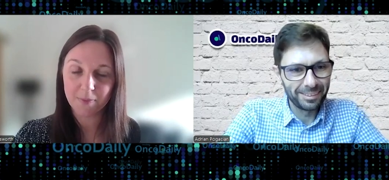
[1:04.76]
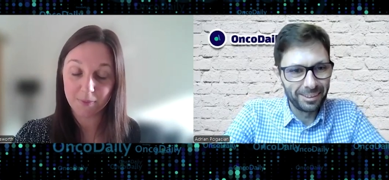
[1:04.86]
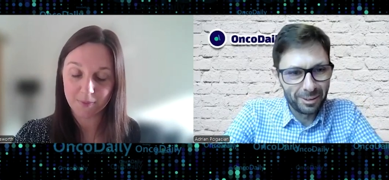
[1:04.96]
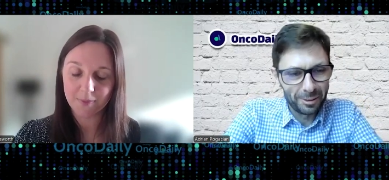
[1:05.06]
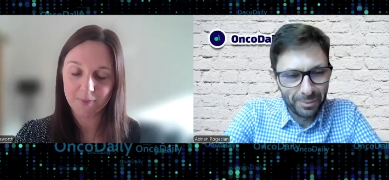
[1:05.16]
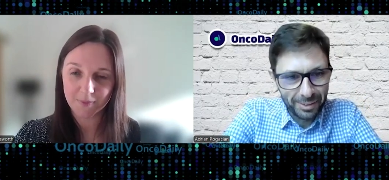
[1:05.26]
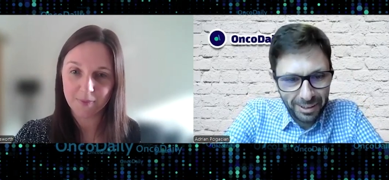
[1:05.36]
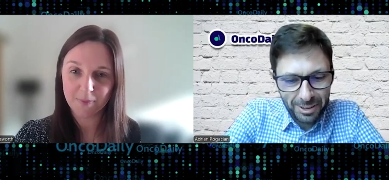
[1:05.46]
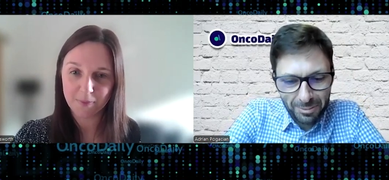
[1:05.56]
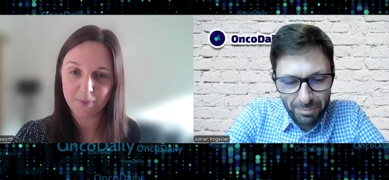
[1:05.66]
Speaker 1: uh,
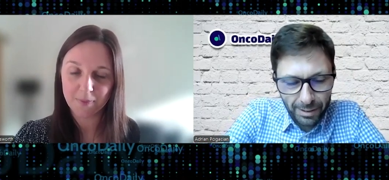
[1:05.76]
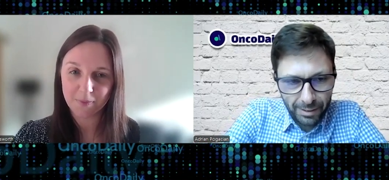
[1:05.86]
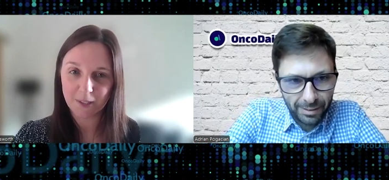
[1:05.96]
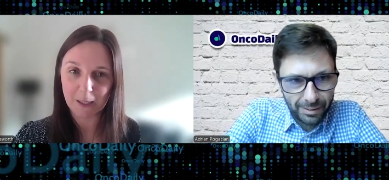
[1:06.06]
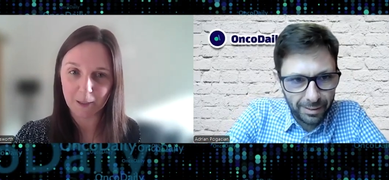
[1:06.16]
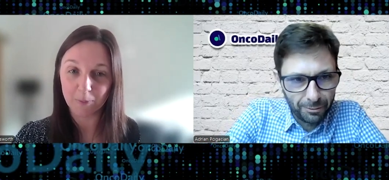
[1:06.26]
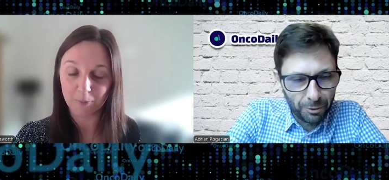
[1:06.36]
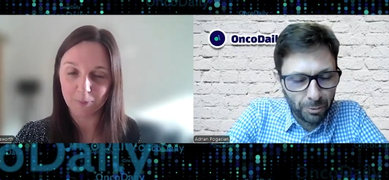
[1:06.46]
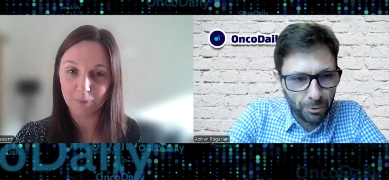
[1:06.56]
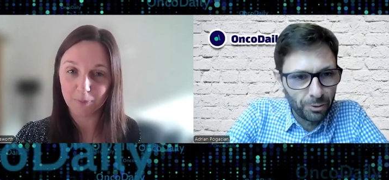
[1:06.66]
interpretation, but uh,
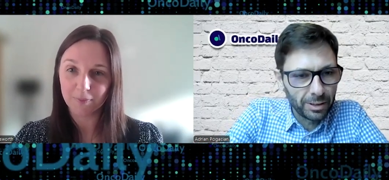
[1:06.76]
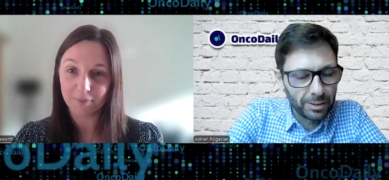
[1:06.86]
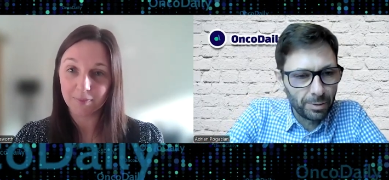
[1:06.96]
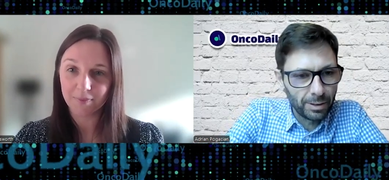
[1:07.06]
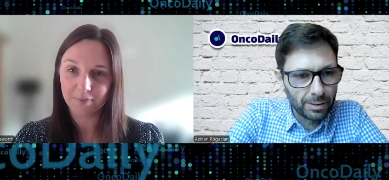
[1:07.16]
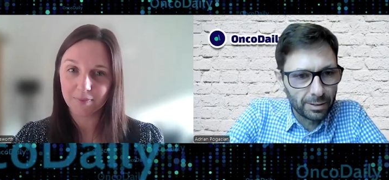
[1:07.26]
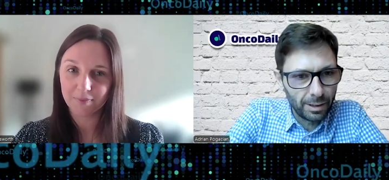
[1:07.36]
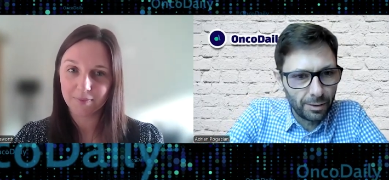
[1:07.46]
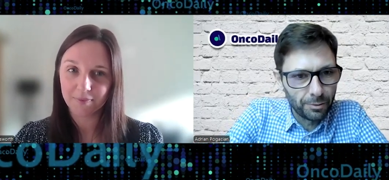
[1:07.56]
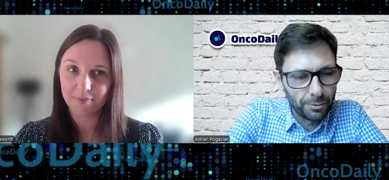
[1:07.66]
from your experience,
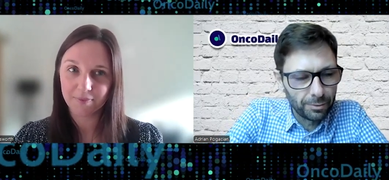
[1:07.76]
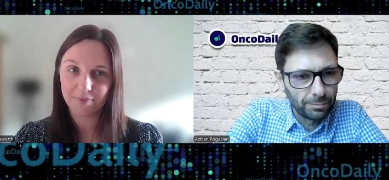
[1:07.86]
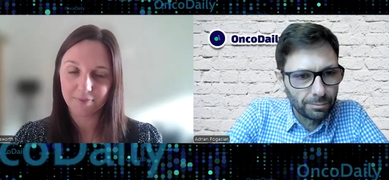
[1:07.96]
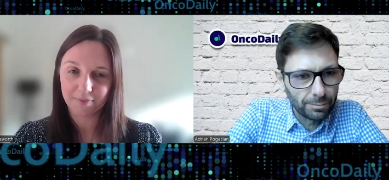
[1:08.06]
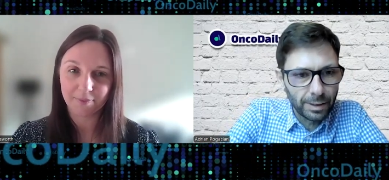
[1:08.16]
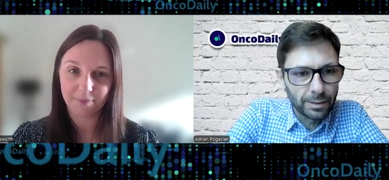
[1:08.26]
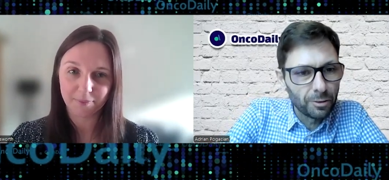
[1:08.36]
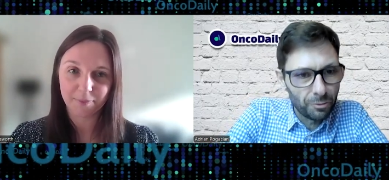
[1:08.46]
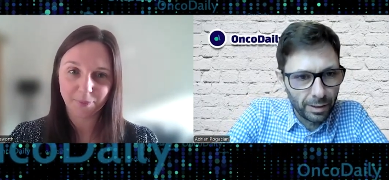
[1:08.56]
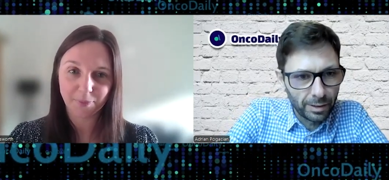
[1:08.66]
how you can
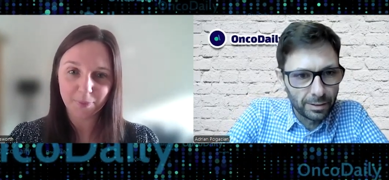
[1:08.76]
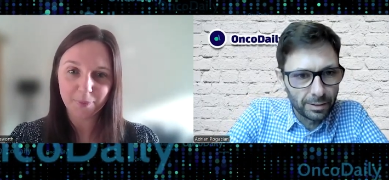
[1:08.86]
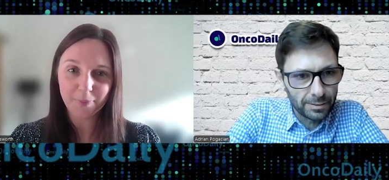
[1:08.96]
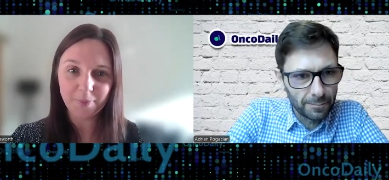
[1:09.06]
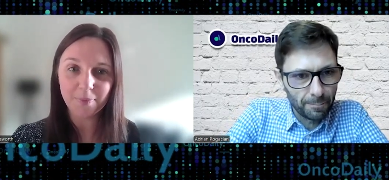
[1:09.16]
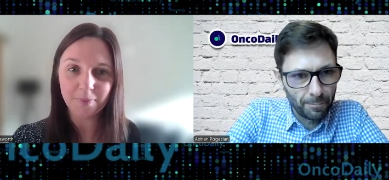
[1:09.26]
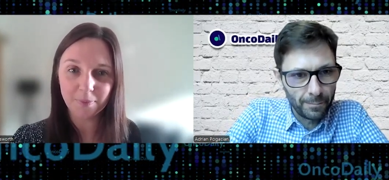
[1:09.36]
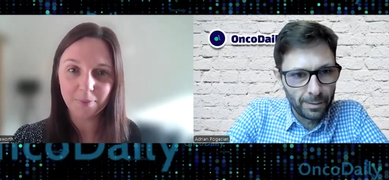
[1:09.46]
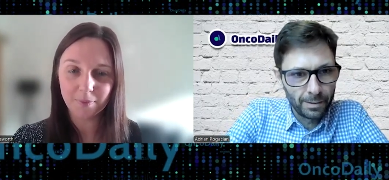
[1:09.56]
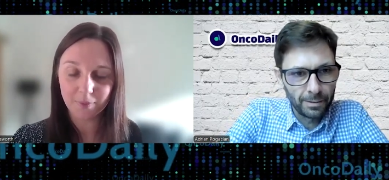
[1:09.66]
define this?
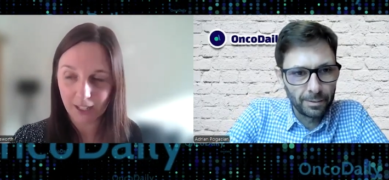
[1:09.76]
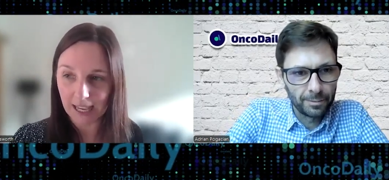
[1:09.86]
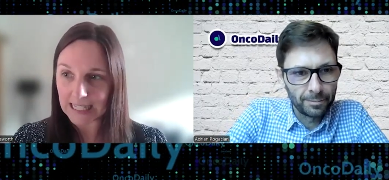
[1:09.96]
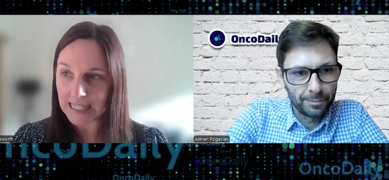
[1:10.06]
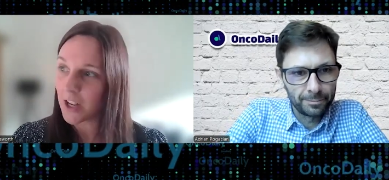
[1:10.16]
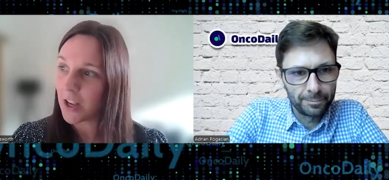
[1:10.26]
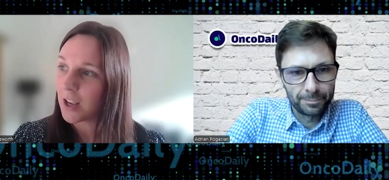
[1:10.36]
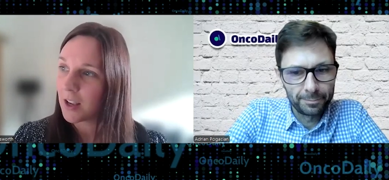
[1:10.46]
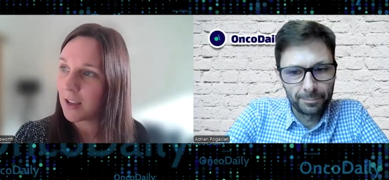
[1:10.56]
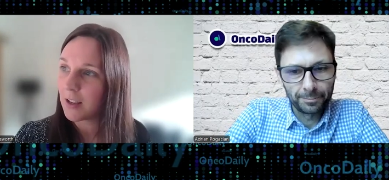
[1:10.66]
Speaker 2: Yes.
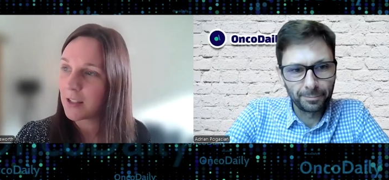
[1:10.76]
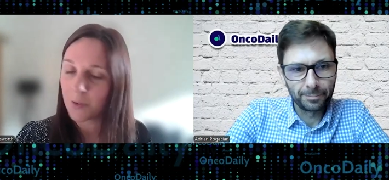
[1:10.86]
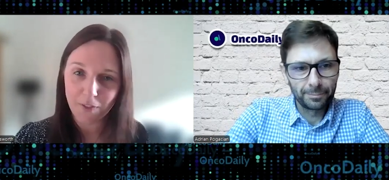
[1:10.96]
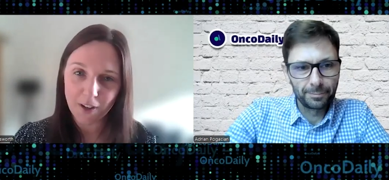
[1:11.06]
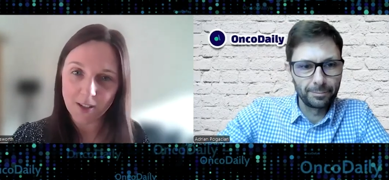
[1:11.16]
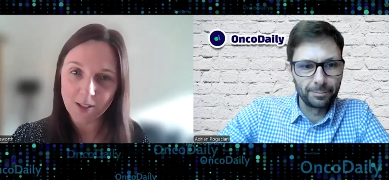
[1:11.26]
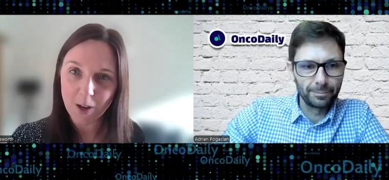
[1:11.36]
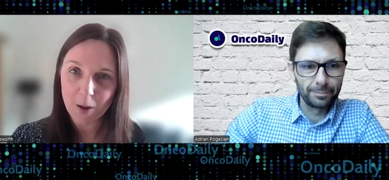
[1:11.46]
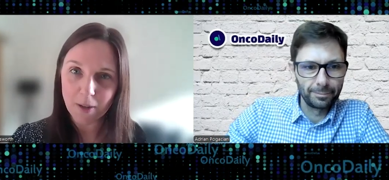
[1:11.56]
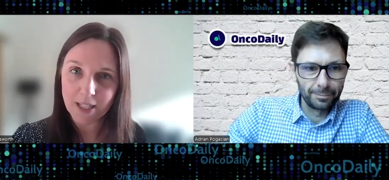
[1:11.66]
So if I can
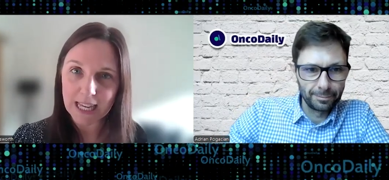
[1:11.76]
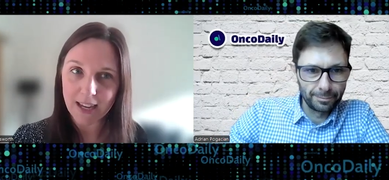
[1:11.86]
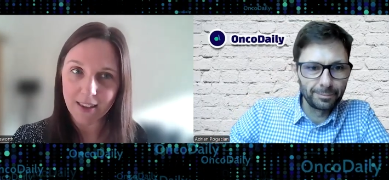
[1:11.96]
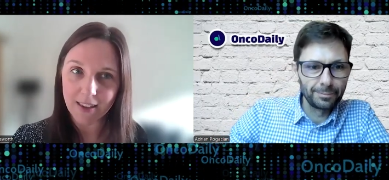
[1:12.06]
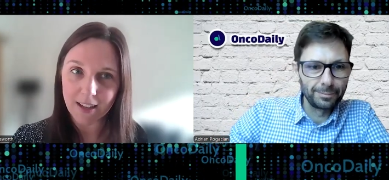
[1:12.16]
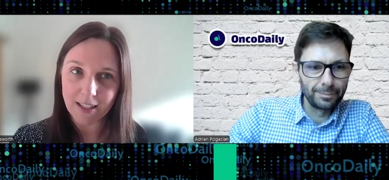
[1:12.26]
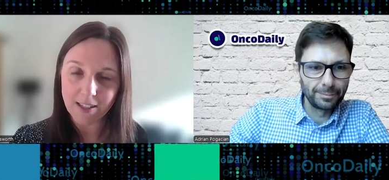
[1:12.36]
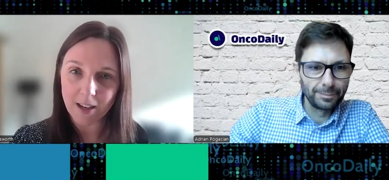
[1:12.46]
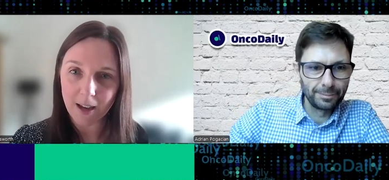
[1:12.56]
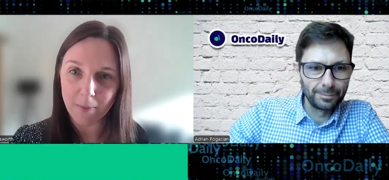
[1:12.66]
start by saying that
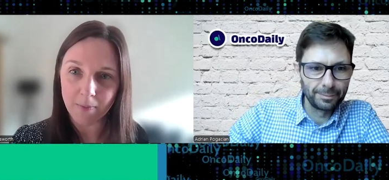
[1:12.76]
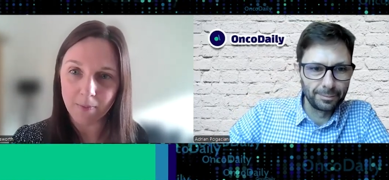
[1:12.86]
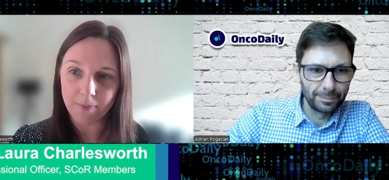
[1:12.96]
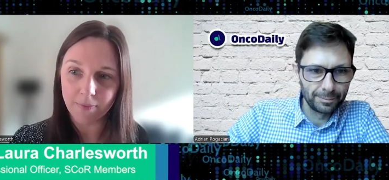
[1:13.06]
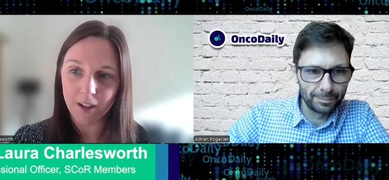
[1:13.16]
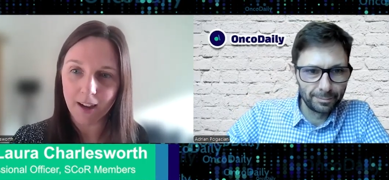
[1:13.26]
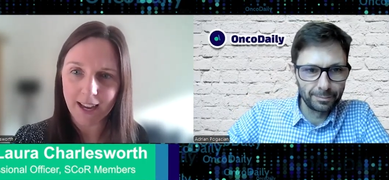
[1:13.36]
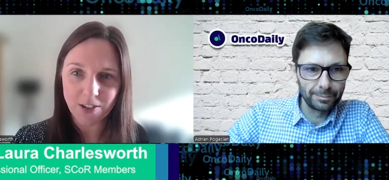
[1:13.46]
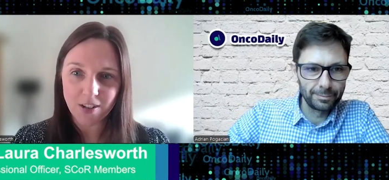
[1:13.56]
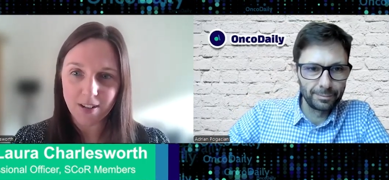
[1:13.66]
um,
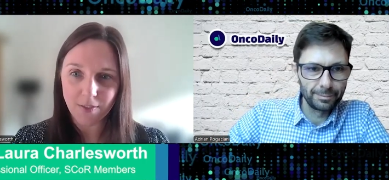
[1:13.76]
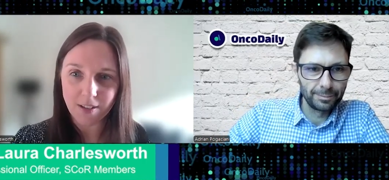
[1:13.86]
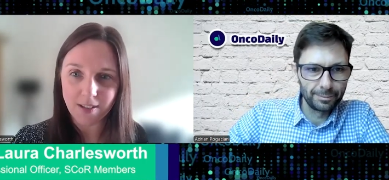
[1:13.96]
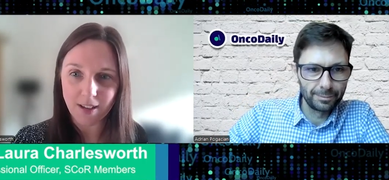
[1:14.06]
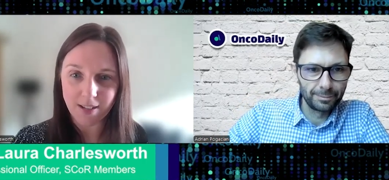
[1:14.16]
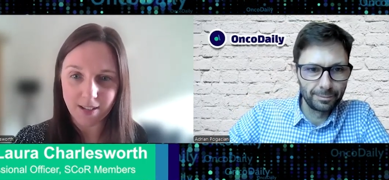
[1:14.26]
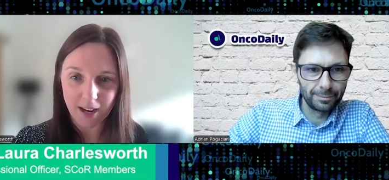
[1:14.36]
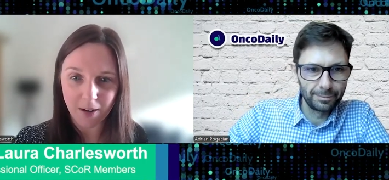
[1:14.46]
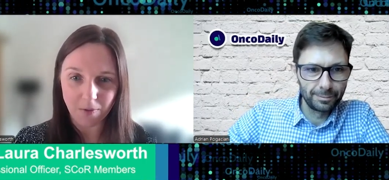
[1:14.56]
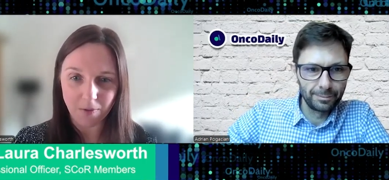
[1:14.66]
I actually never set
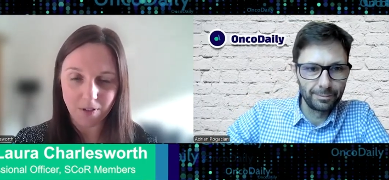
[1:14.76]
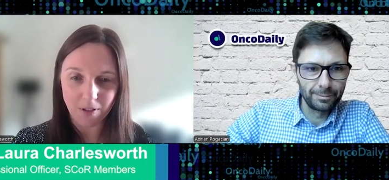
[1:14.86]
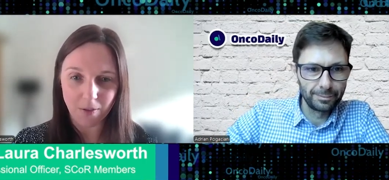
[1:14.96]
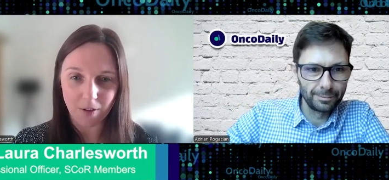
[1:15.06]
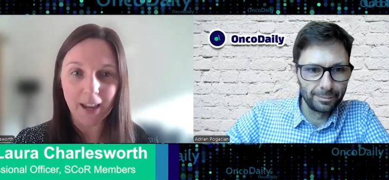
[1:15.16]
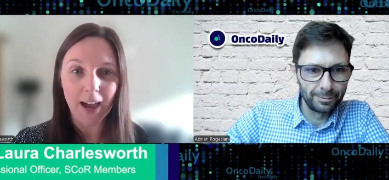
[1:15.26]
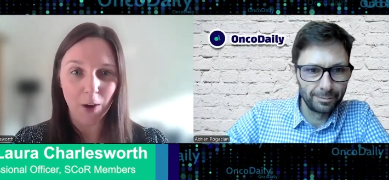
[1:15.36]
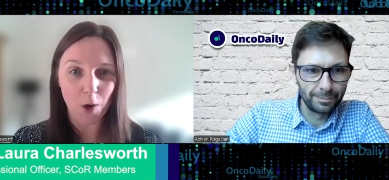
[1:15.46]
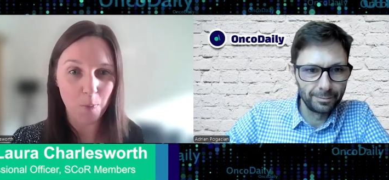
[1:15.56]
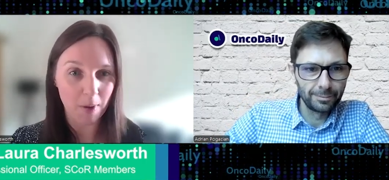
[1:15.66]
out to look
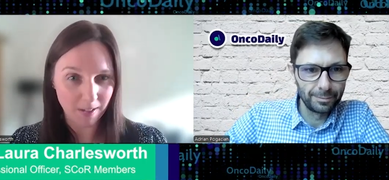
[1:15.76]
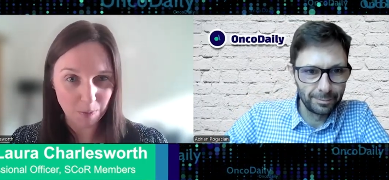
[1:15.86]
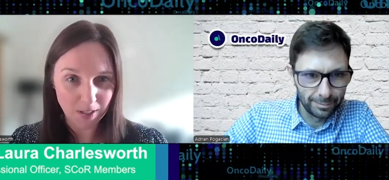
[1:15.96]
at coping